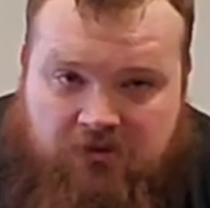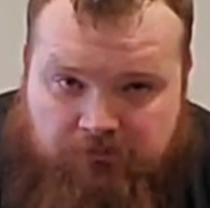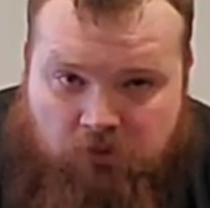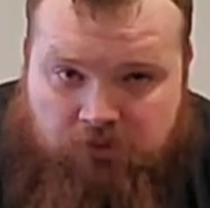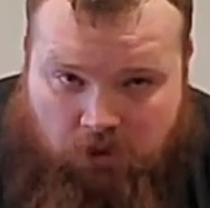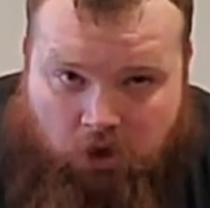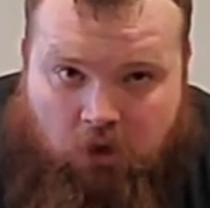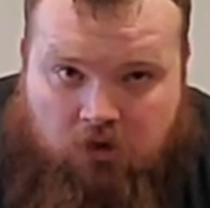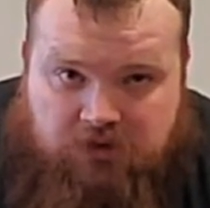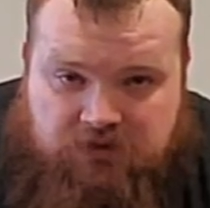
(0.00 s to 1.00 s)
they're both
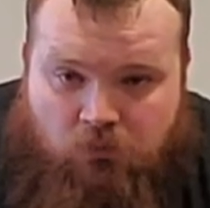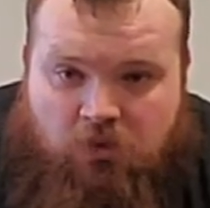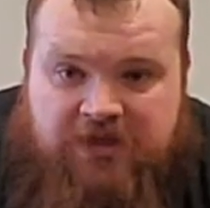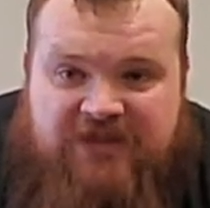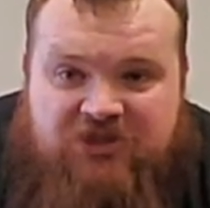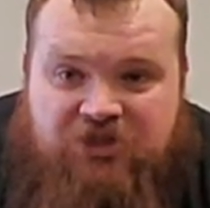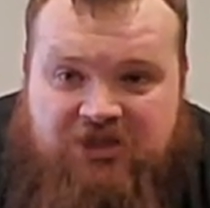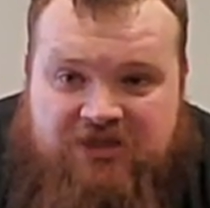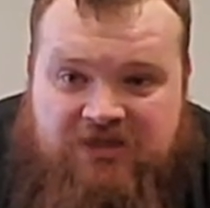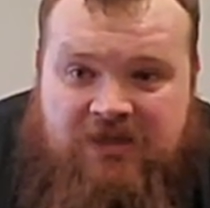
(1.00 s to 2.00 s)
cars. One is
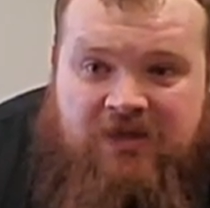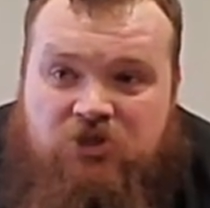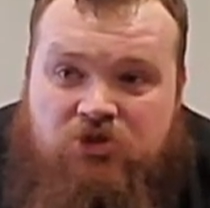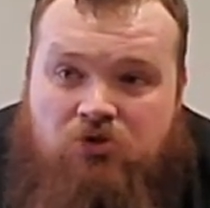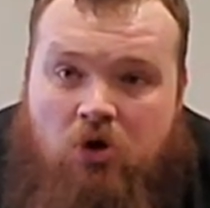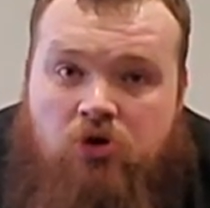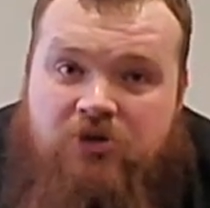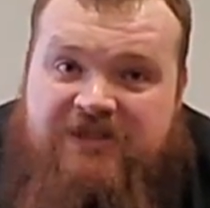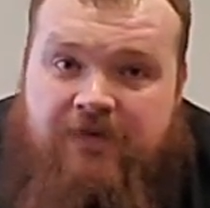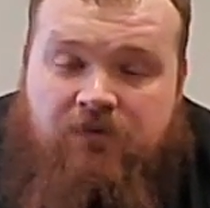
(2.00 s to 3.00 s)
just
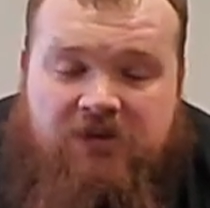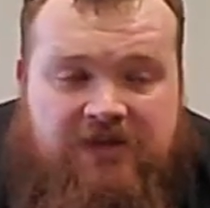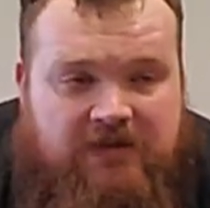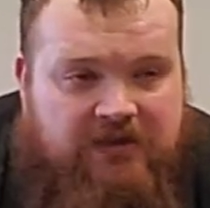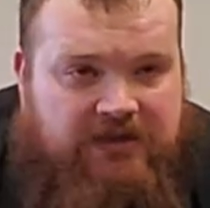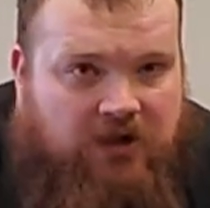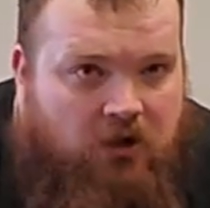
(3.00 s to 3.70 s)
stronger differently than the